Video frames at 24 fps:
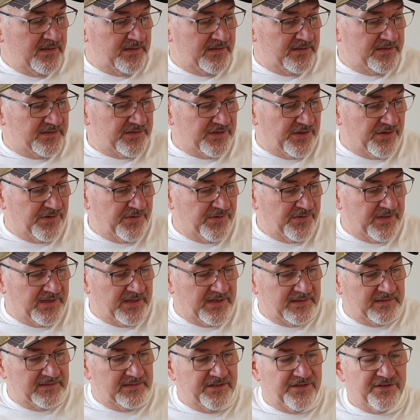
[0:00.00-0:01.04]

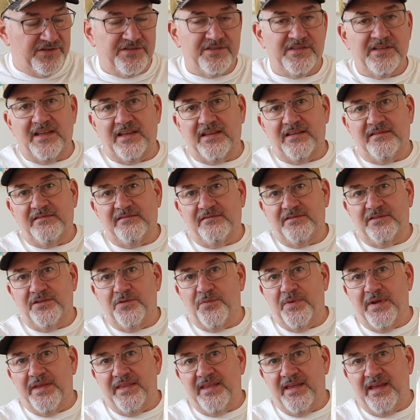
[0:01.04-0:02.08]
So here's like the
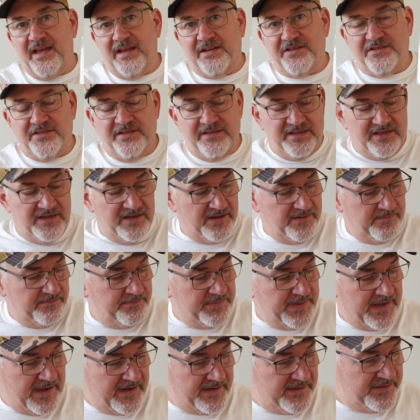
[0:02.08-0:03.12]
way they actually come
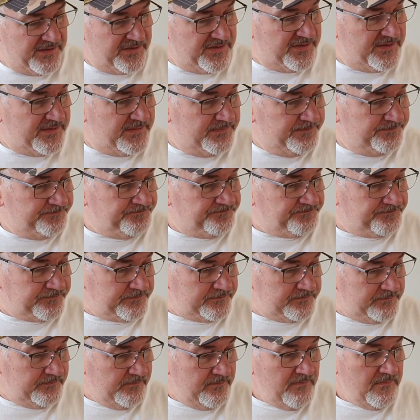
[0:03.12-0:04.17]
packaged.
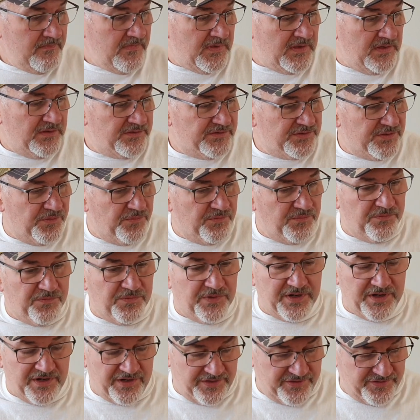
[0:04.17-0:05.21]
So
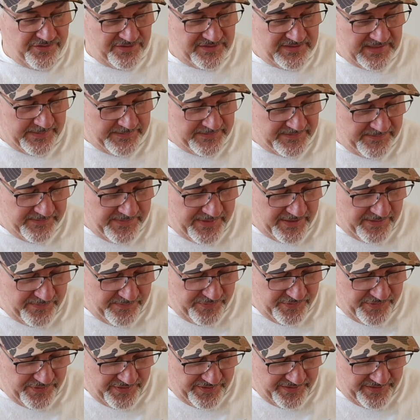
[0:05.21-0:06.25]
what other types of
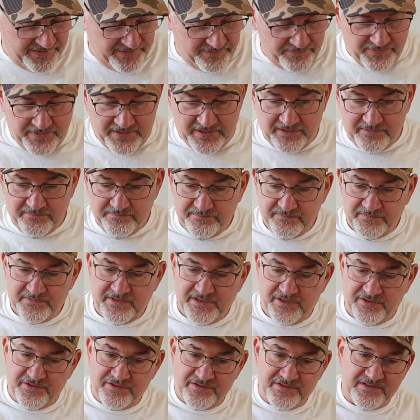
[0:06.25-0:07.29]
marabou are there? Well,
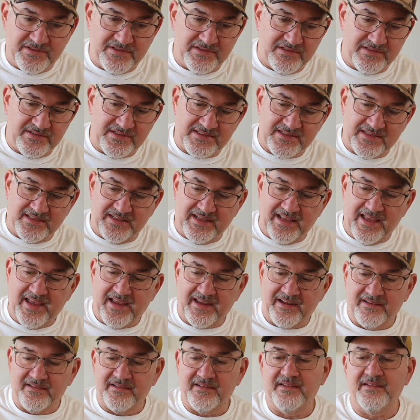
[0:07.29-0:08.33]
there's
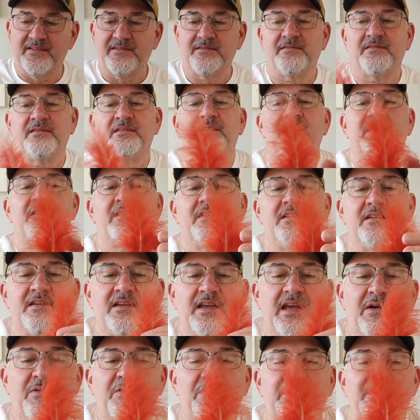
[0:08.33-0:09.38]
select.
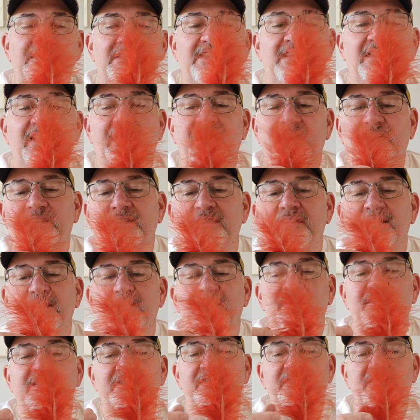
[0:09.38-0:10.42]
And what select
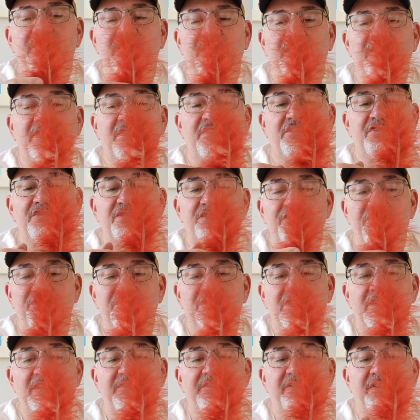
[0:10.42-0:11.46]
is, they're
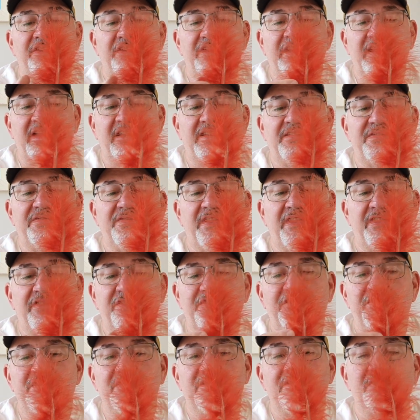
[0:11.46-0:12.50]
usually very nice
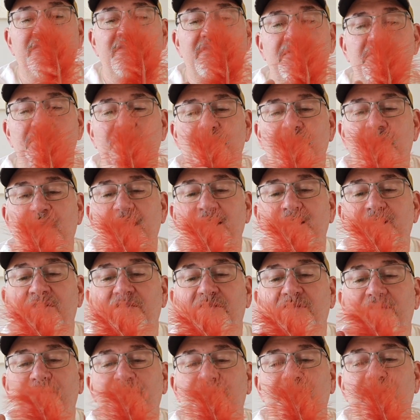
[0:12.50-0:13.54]
feathers and they're
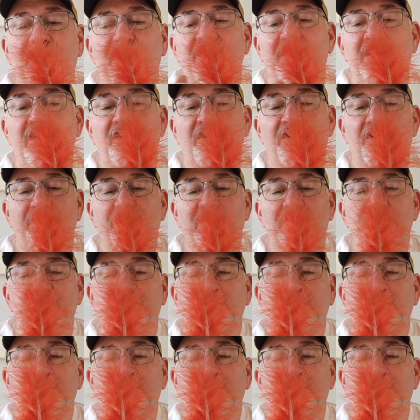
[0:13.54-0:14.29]
very long.